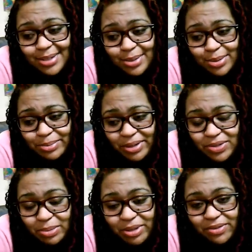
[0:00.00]
Two
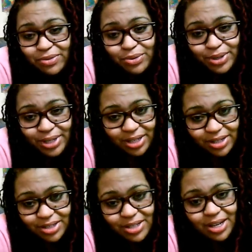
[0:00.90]
months will be four
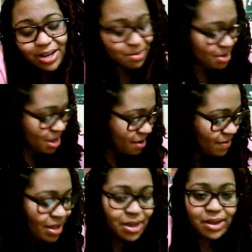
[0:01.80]
years that
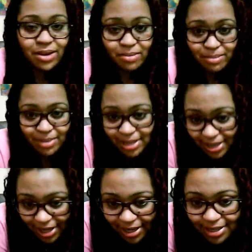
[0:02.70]
I've had my
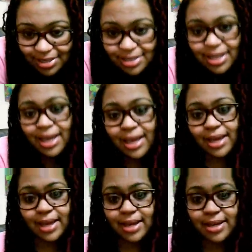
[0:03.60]
locs,
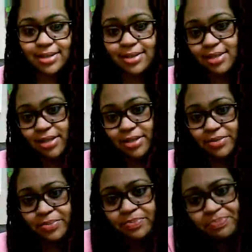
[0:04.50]
and
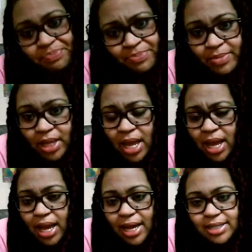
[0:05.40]

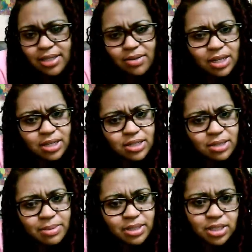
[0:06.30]
I still think it's
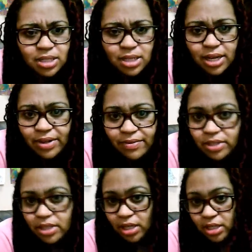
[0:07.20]
the best thing that I've
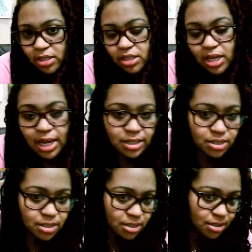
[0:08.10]
ever done. I
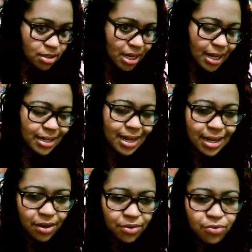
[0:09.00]
just
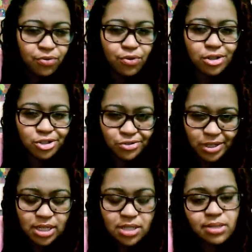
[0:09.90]
I get
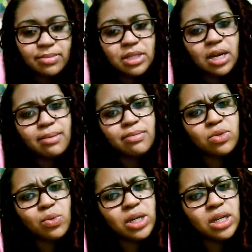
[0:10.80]
frustrated
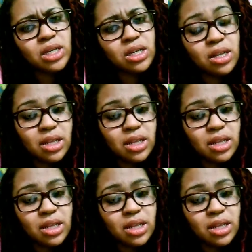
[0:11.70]
sometimes when